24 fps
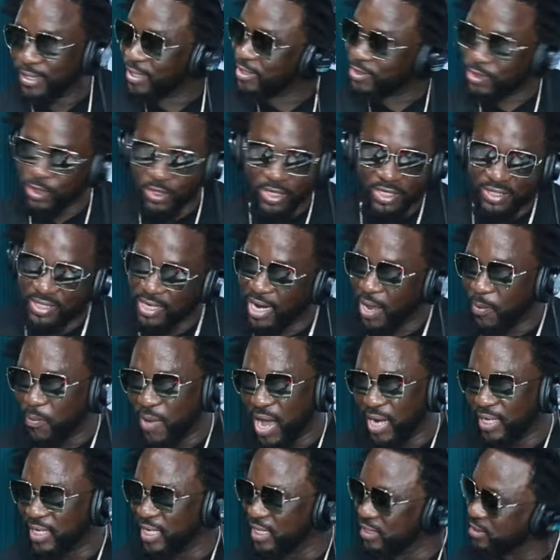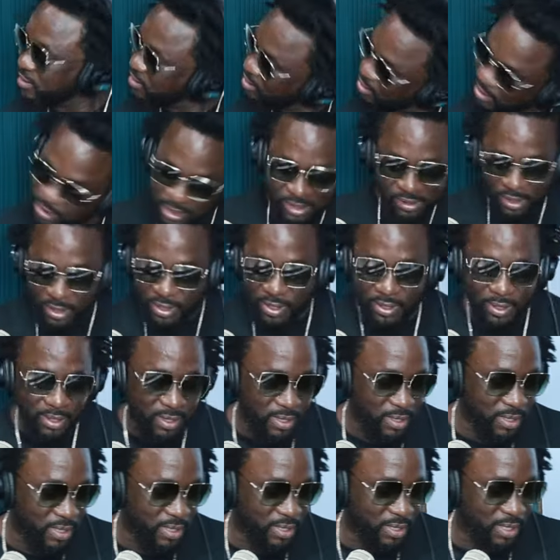So you see that madness?
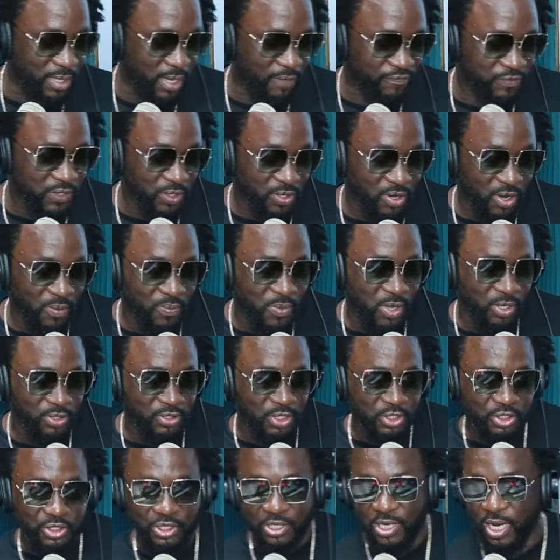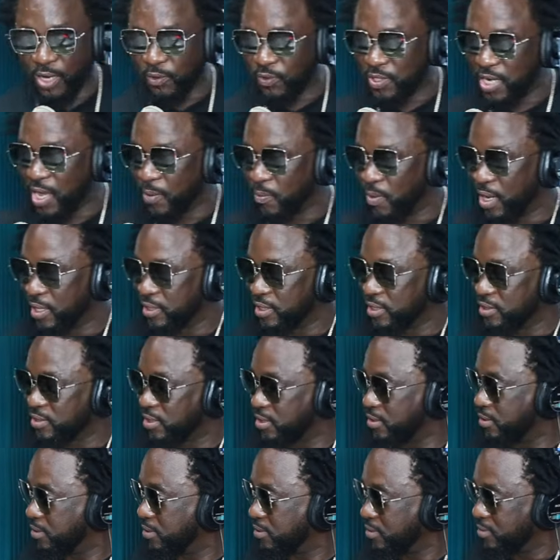I have to come down the Trinidad with that madness,
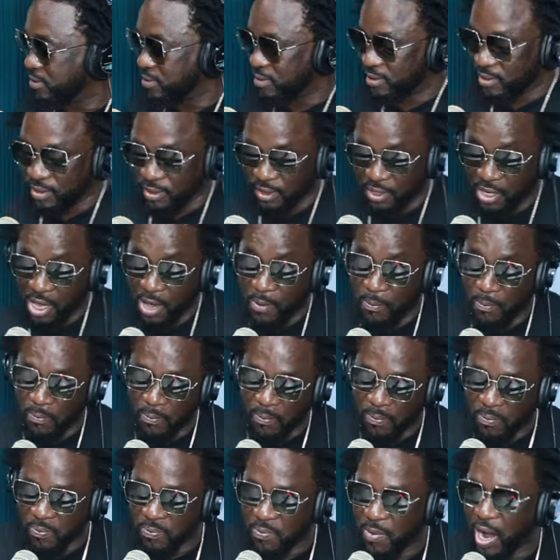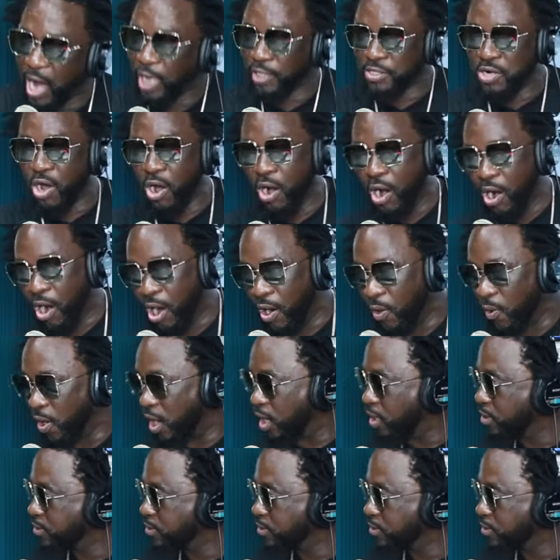you know? Yeah, well, the mother!